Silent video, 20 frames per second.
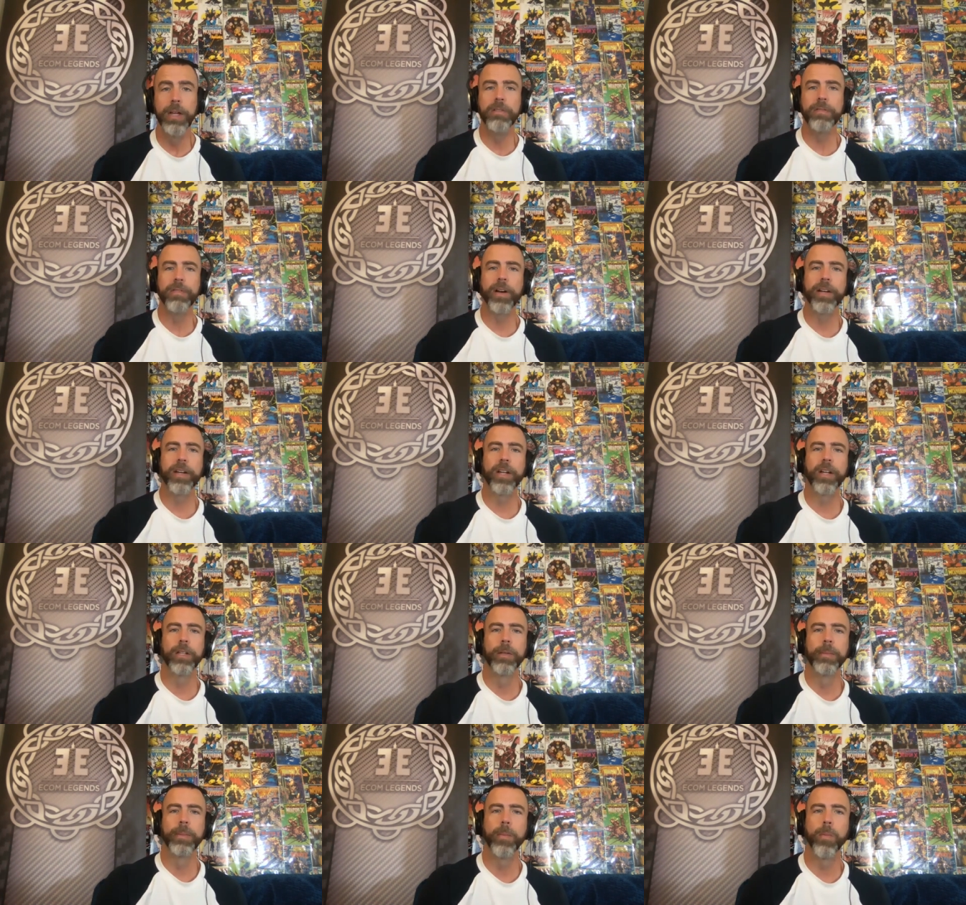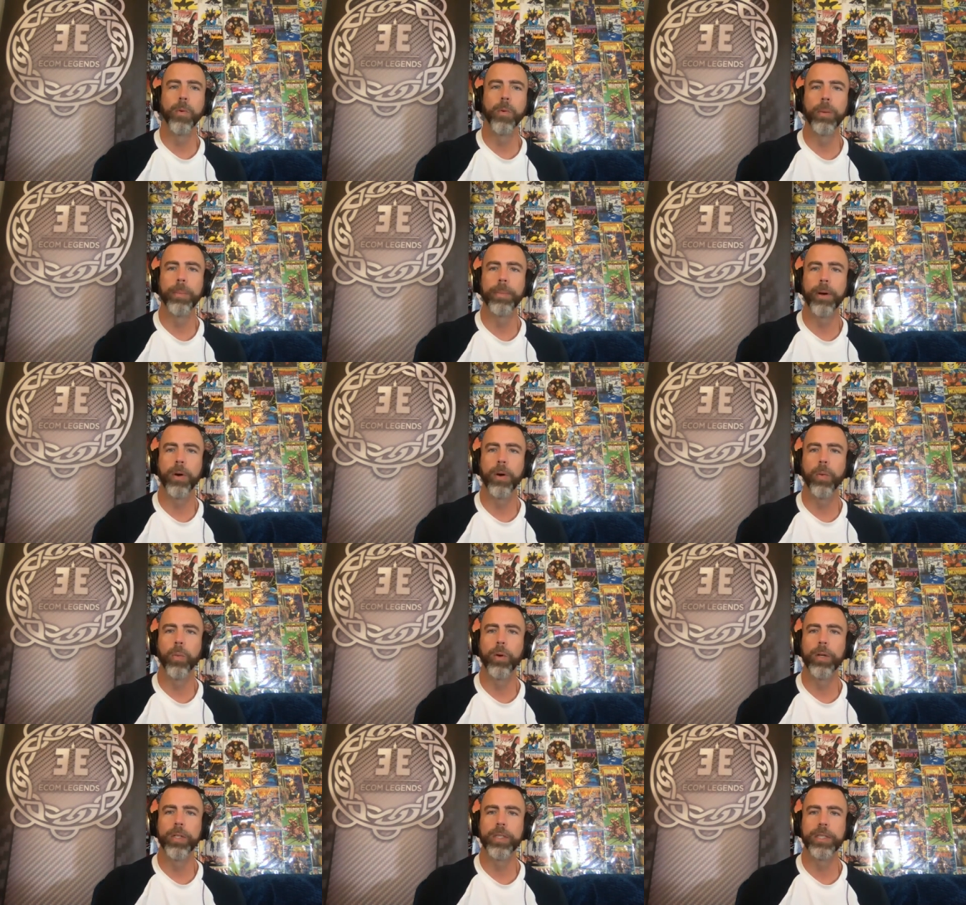find out a little bit more about
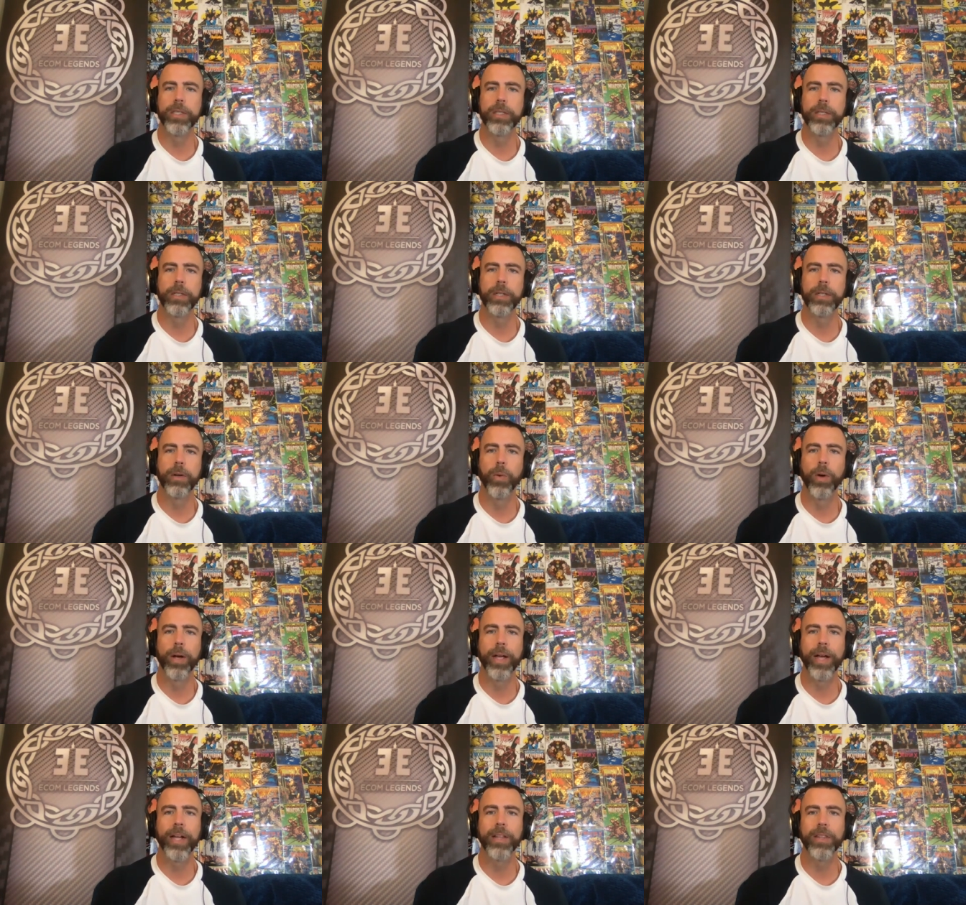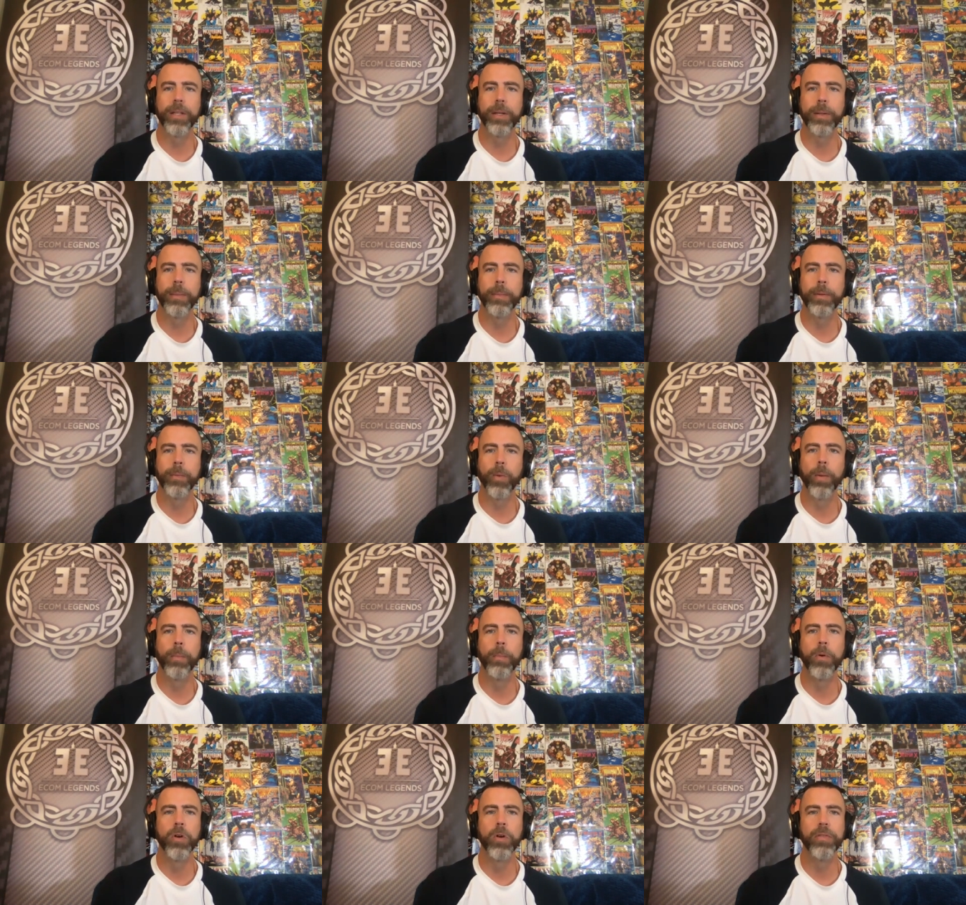what uh, what got them and
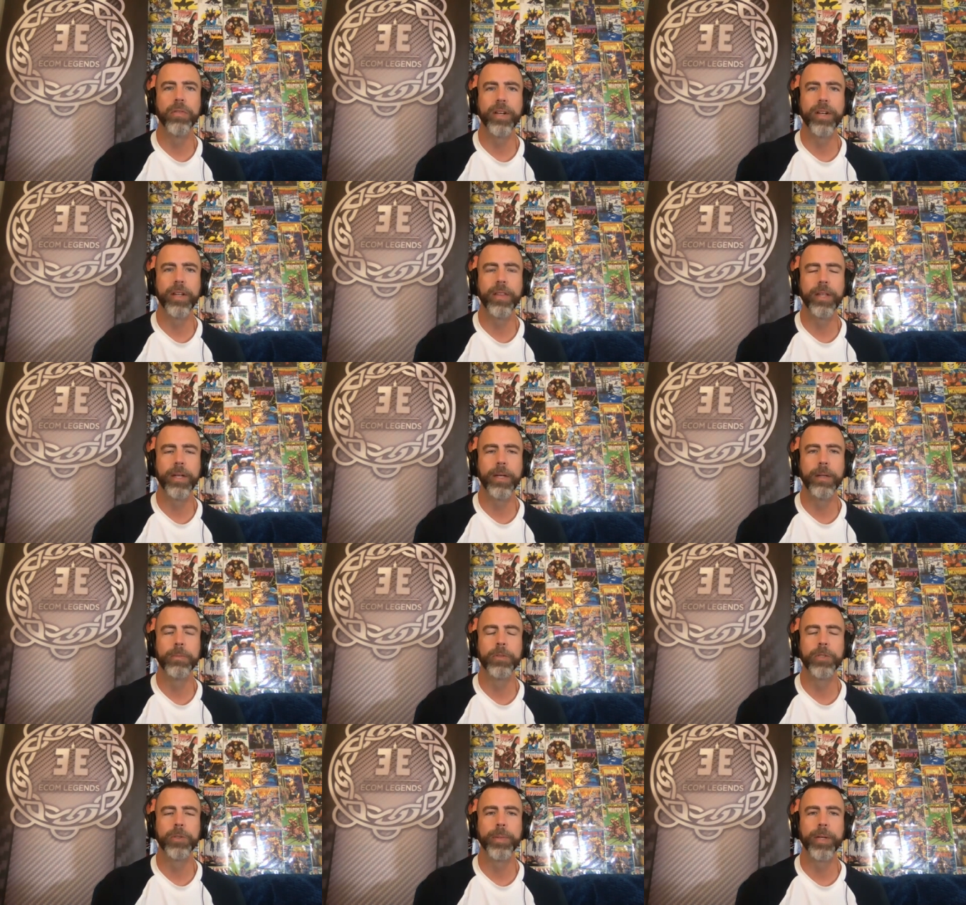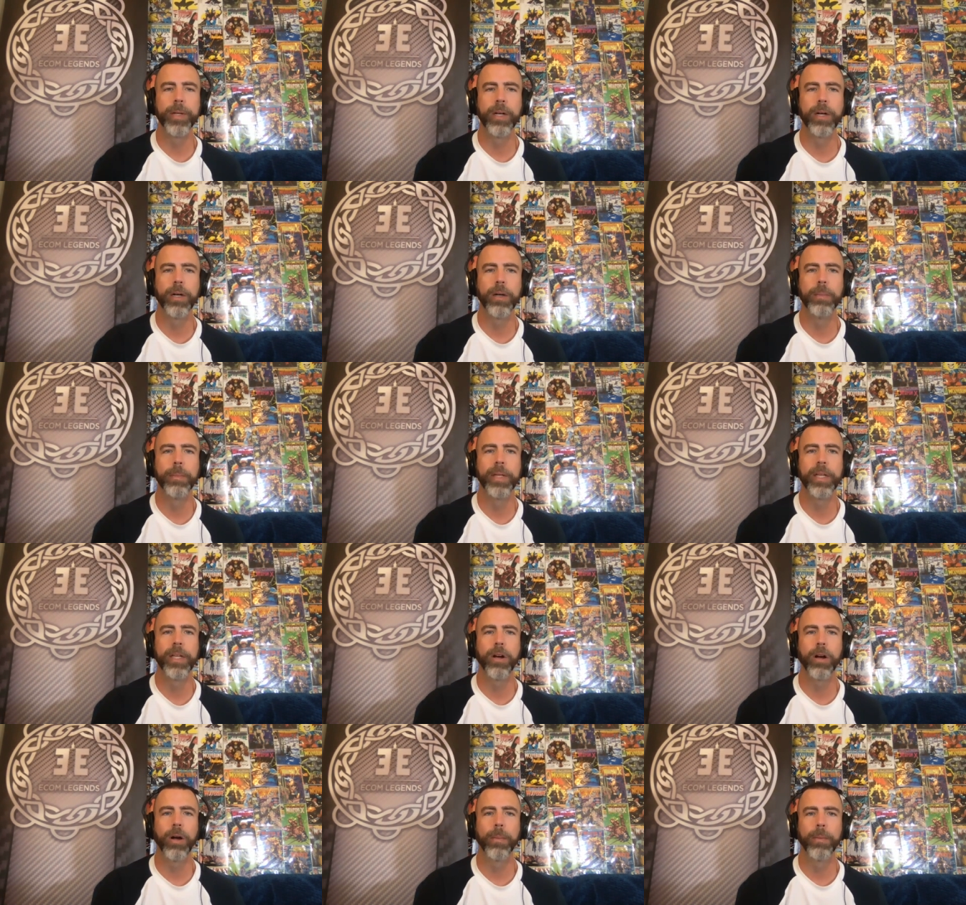what motivated them to become
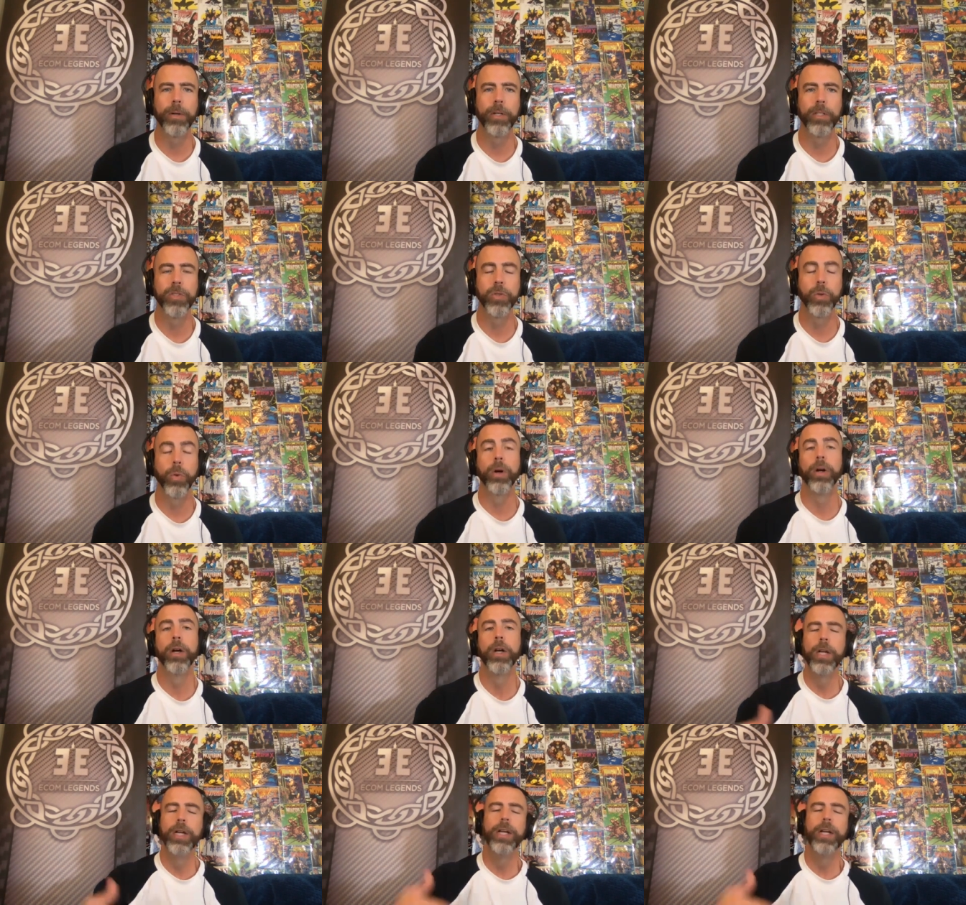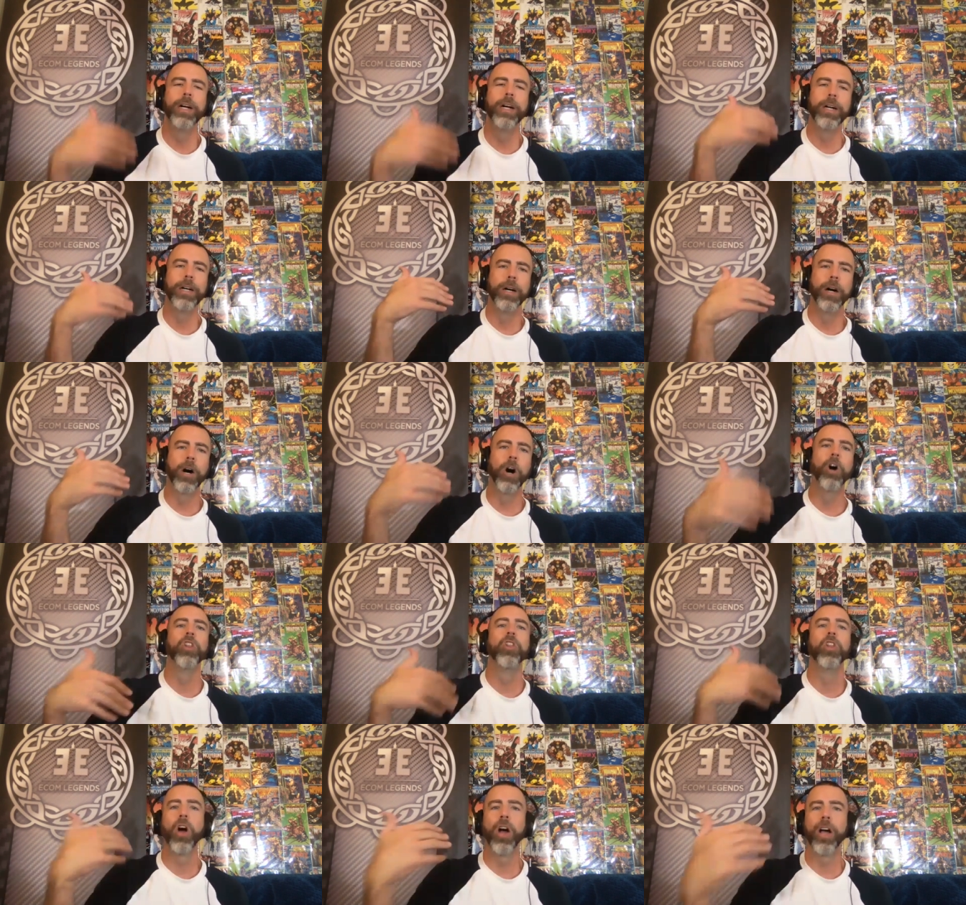e-commerce or uh,
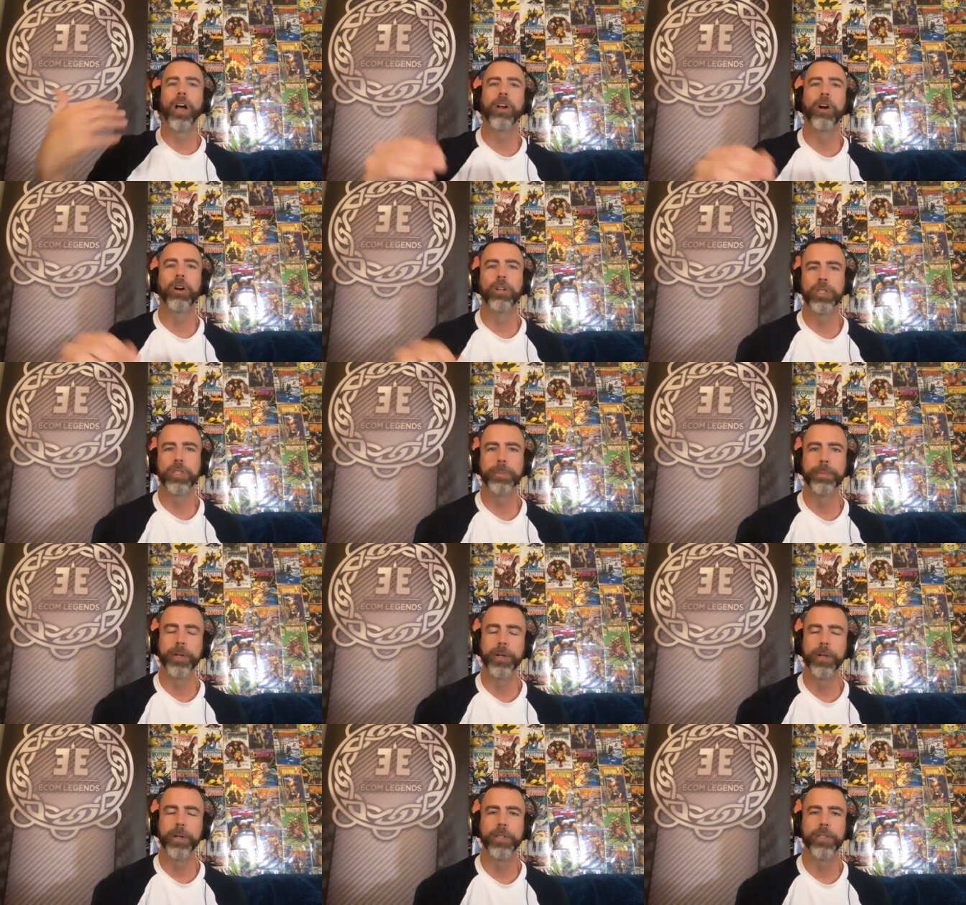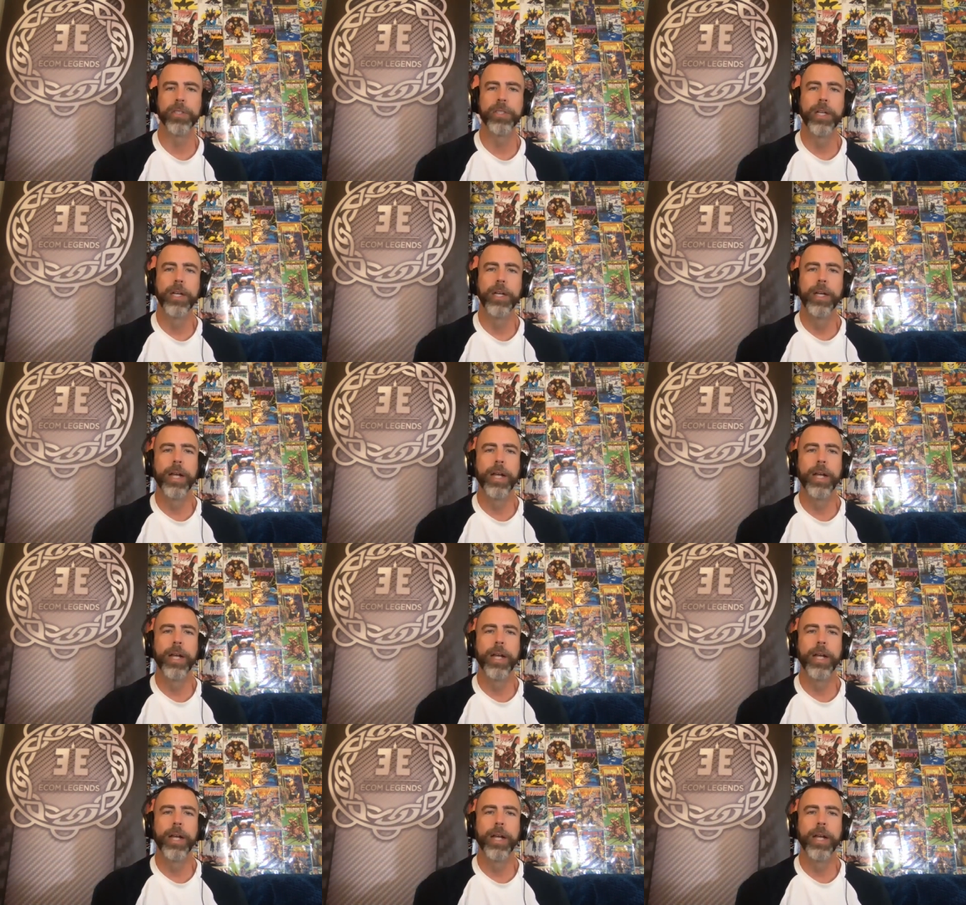online entrepreneurs,